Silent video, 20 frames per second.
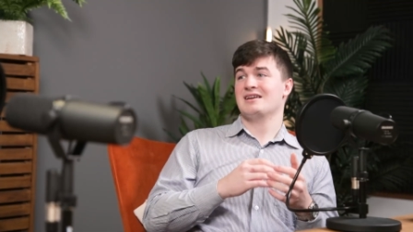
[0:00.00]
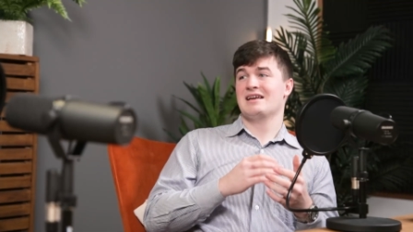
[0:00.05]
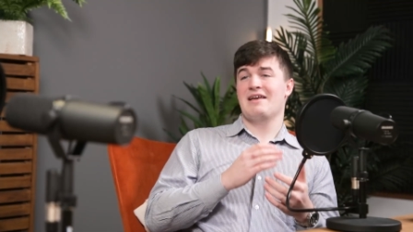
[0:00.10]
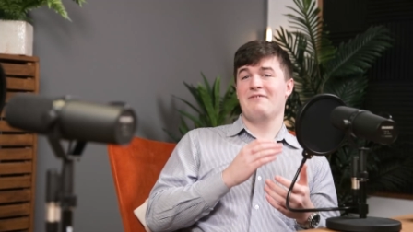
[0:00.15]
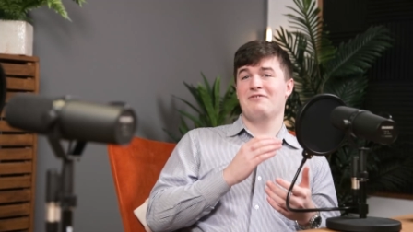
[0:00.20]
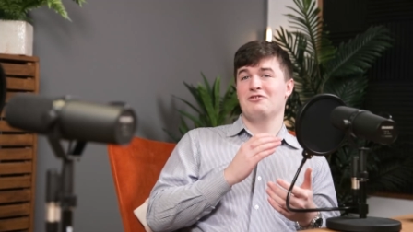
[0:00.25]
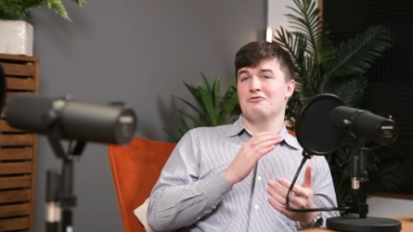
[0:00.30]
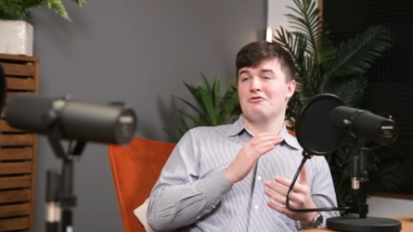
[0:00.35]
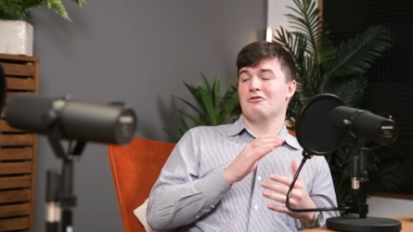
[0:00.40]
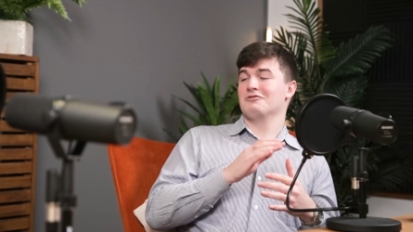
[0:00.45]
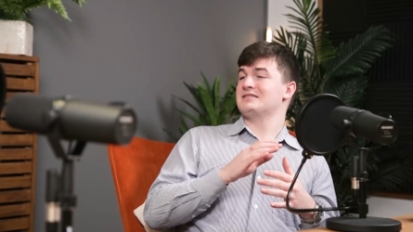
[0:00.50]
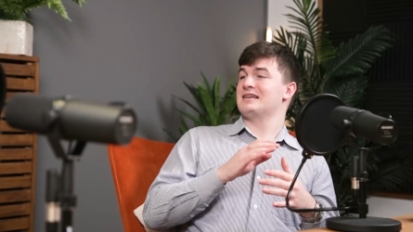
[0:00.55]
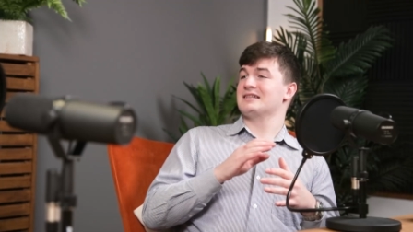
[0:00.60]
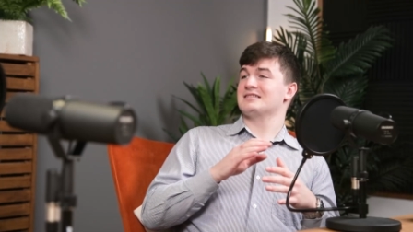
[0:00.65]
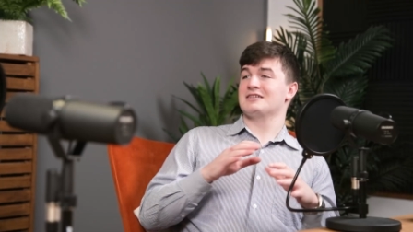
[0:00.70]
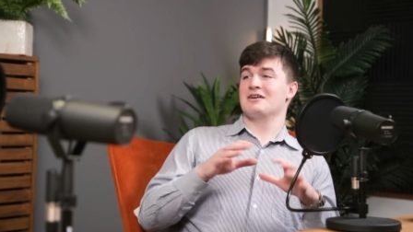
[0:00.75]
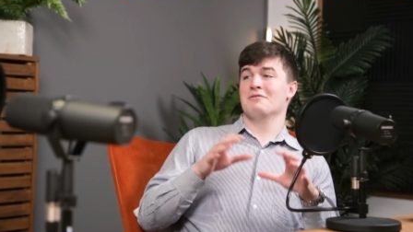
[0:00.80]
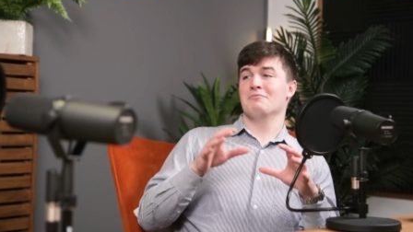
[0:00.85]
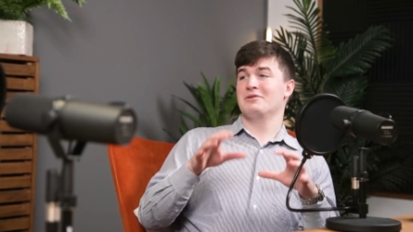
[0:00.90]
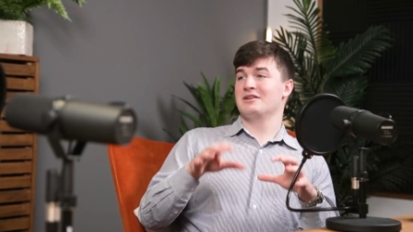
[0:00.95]
If you contact
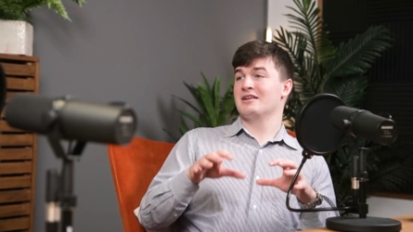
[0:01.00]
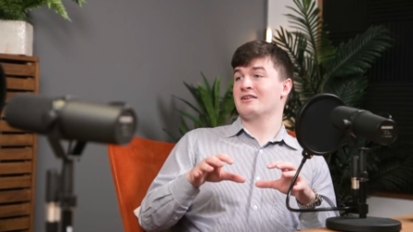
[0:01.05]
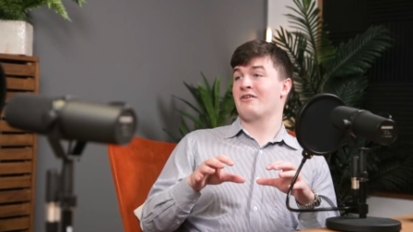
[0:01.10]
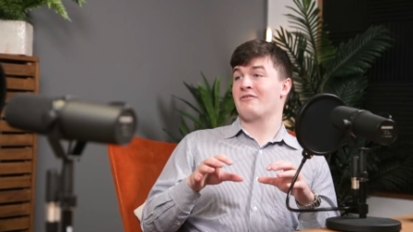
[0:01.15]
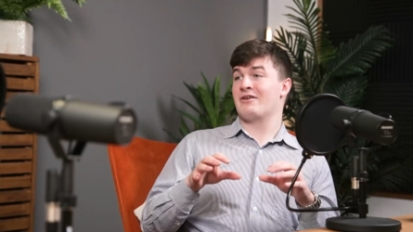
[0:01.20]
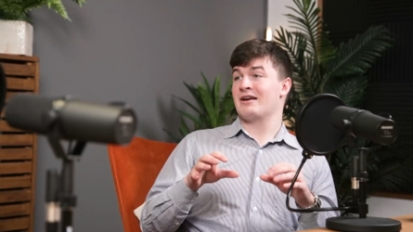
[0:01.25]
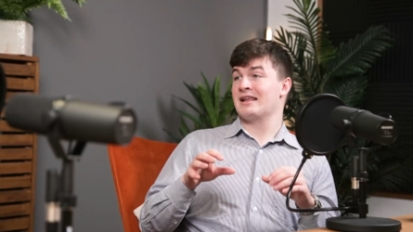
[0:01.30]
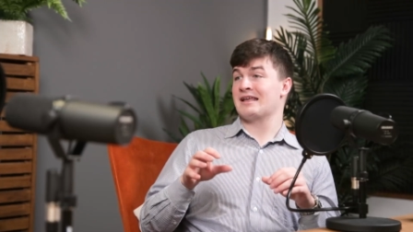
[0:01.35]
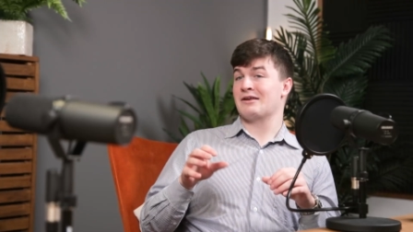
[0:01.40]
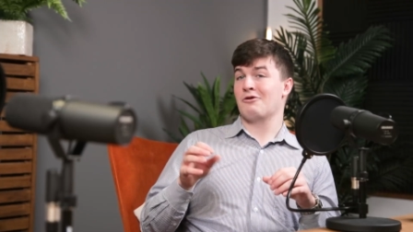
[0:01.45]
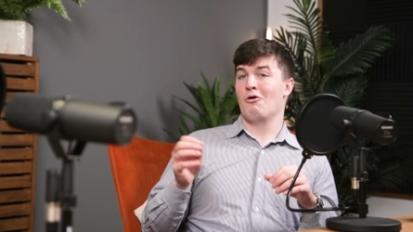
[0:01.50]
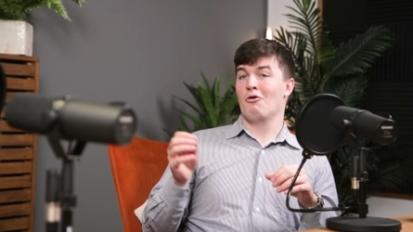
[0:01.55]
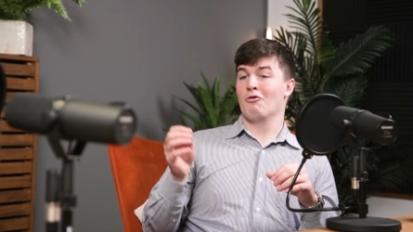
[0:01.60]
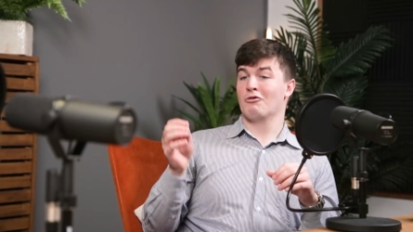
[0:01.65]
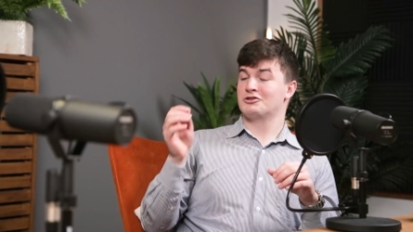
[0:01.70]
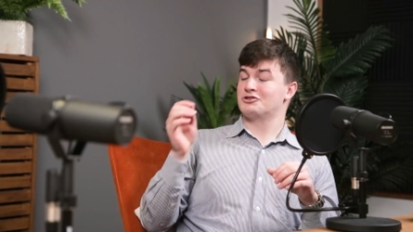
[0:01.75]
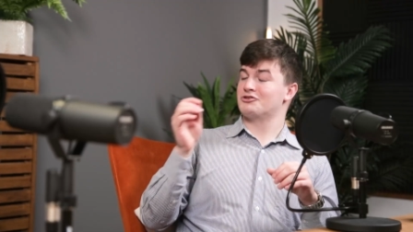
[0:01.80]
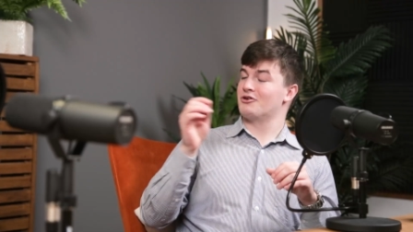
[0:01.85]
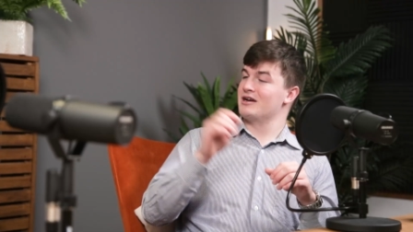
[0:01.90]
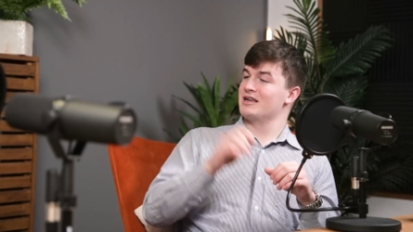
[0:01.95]
a company directly or
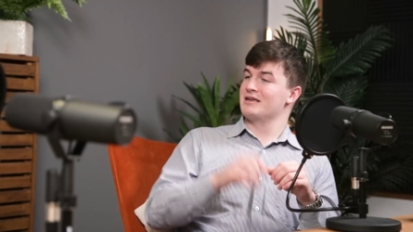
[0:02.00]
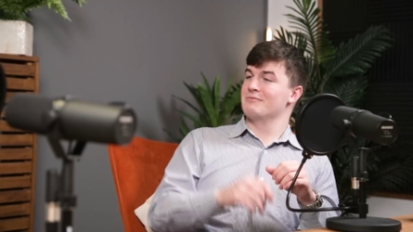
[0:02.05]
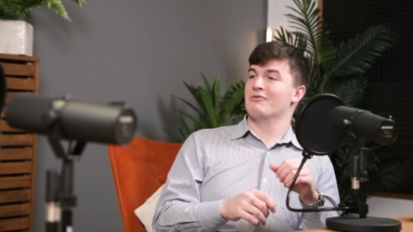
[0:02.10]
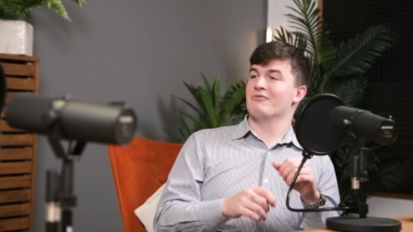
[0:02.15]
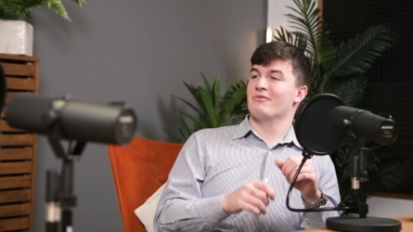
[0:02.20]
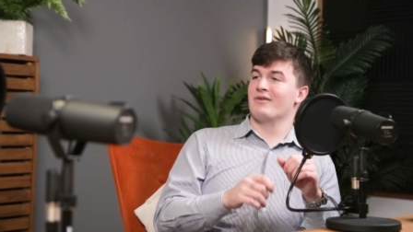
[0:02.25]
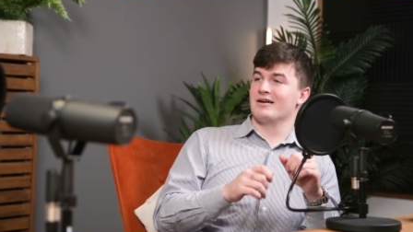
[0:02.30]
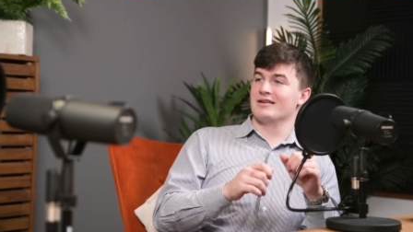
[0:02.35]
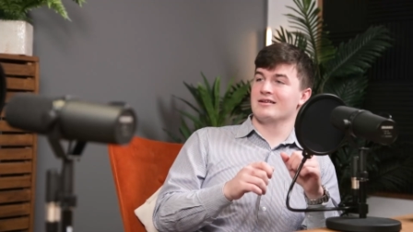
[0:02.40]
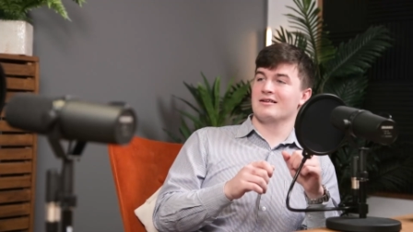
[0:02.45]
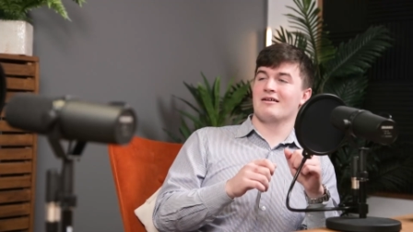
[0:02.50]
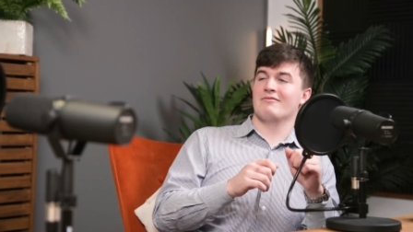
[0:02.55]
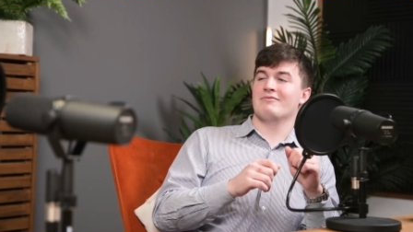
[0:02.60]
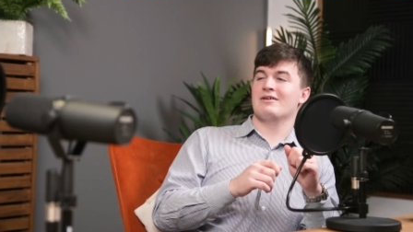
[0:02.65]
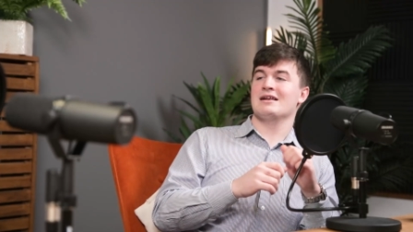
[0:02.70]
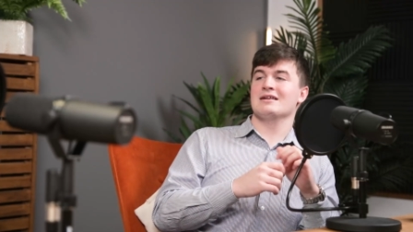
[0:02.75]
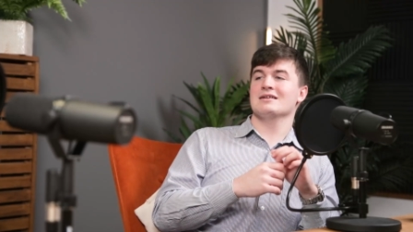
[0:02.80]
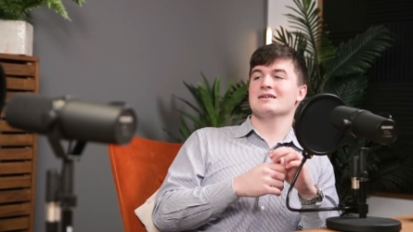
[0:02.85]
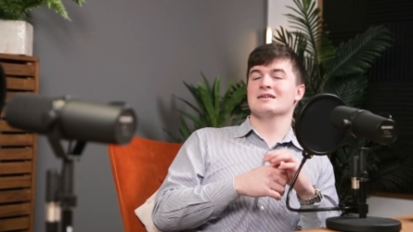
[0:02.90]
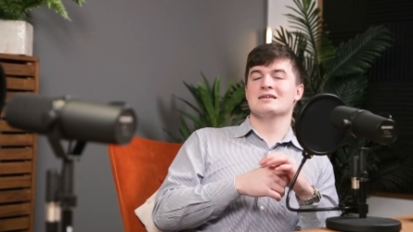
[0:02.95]
a training provider
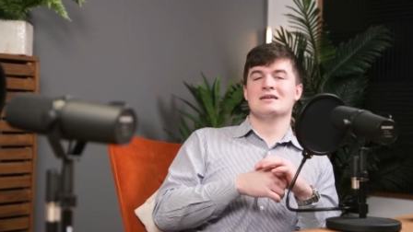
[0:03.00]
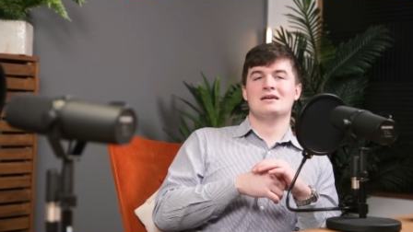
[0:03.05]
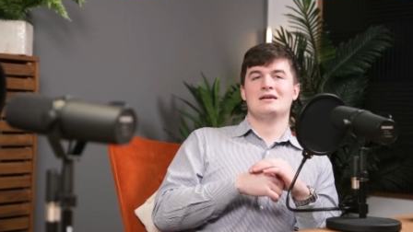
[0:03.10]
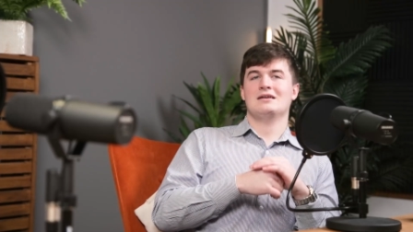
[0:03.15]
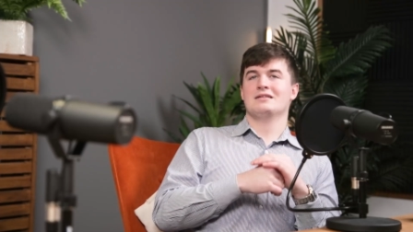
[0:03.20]
directly,